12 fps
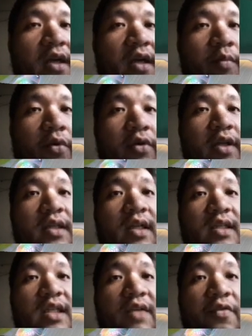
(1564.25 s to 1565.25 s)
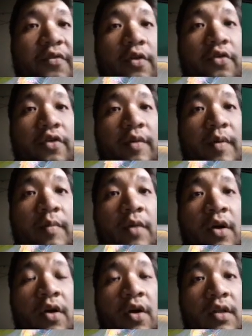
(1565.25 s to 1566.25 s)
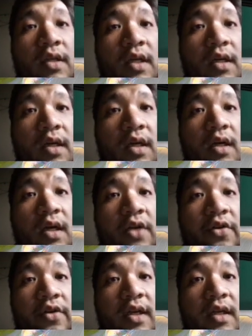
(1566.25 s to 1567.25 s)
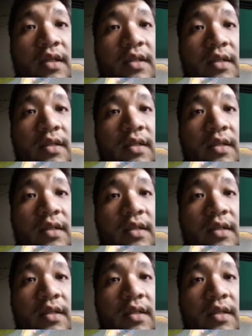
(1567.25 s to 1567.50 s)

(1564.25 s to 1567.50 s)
Opponent does have a full grip among all other things.